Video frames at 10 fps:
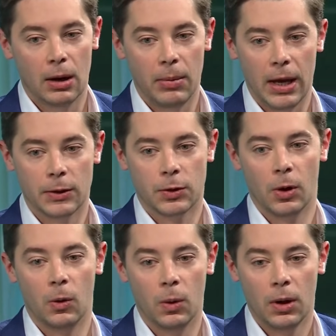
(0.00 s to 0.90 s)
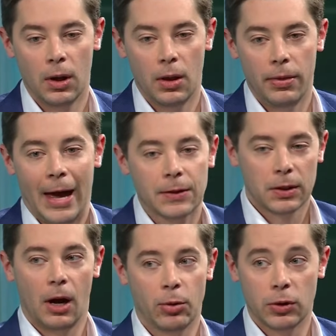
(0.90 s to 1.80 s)
And so that's
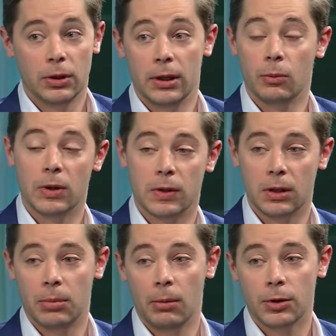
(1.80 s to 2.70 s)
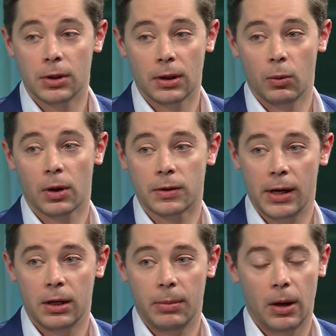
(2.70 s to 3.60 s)
the opportunity that we see in publishing that we're
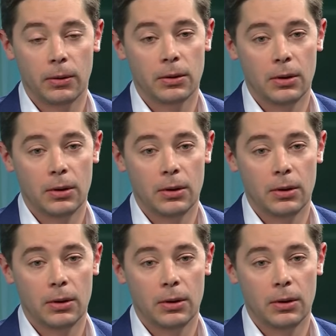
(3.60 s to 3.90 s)
excited about.